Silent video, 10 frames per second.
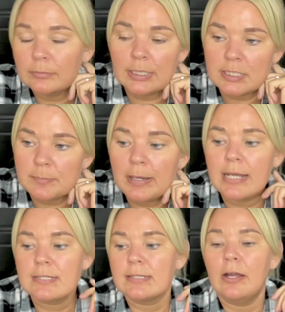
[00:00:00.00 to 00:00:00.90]
Well, it's
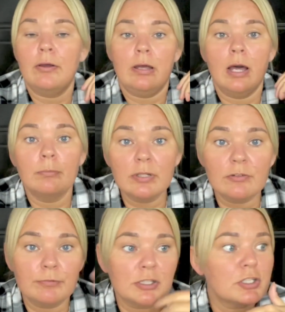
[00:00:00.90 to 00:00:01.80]
past now. I would
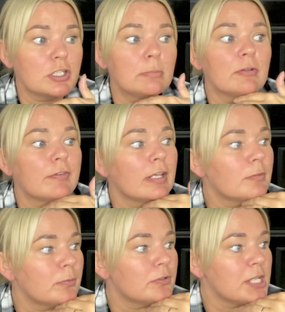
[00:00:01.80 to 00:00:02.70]
have watched some of
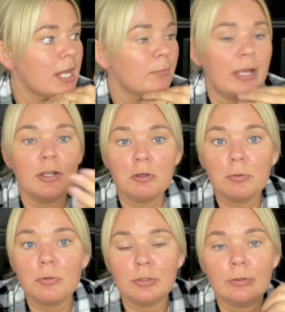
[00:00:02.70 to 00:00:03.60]
it, but we ended
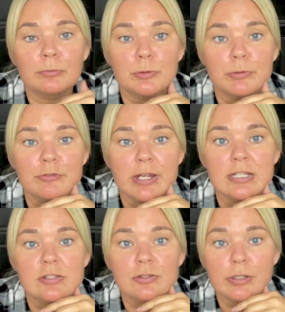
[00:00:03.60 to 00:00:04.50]
up going up to a
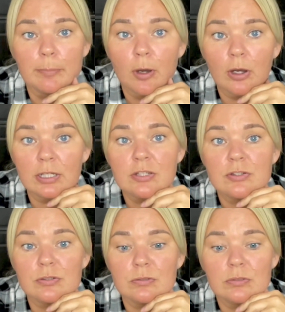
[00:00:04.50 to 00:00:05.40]
friend's street party,
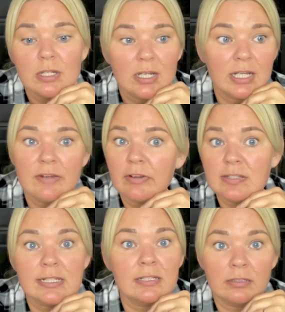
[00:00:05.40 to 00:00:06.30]
so I never
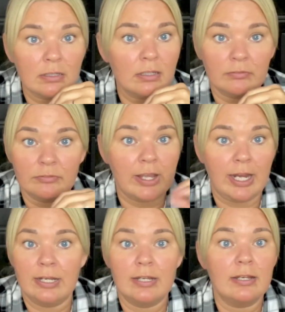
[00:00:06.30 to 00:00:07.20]
seen a
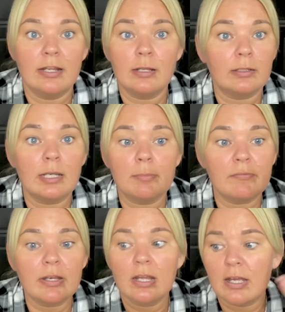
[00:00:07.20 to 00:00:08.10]
tiny little clip
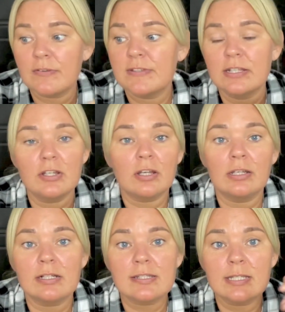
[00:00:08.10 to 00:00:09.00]
of it. I've seen the odd
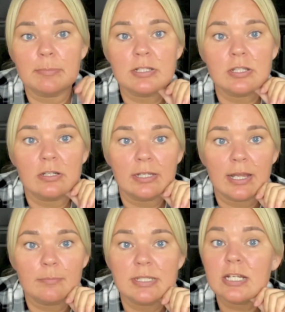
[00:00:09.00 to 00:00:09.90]
little snippets
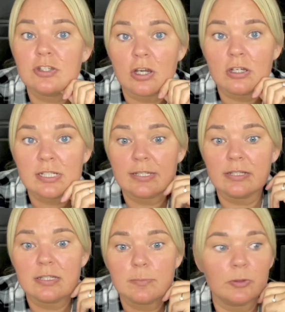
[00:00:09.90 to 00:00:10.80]
on TikTok
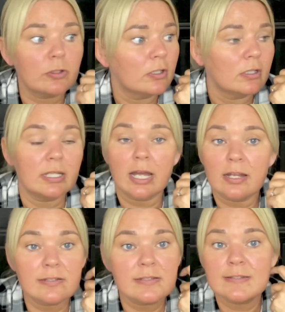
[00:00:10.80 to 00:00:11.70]
since, but
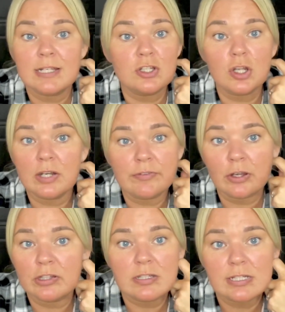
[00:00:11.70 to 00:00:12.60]
I didn't see none of it
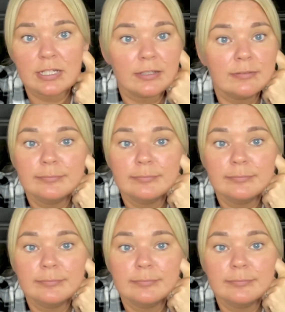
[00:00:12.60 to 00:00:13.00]
on the day.